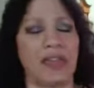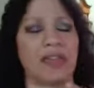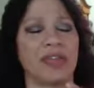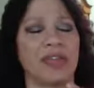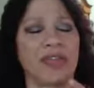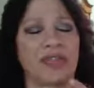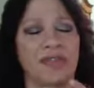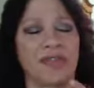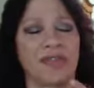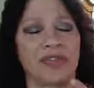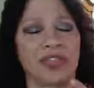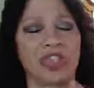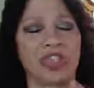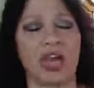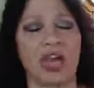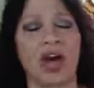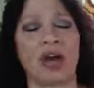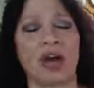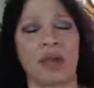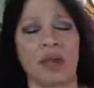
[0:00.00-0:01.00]
And the
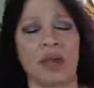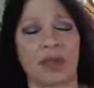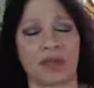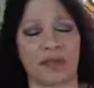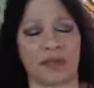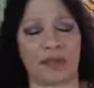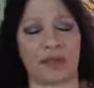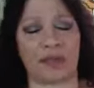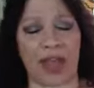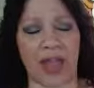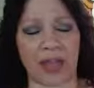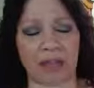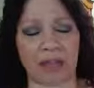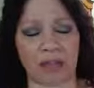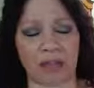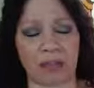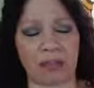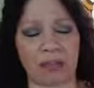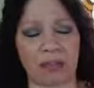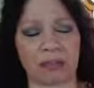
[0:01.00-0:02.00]
tongue was
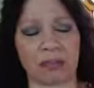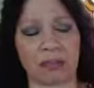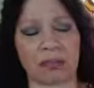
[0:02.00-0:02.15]
fat.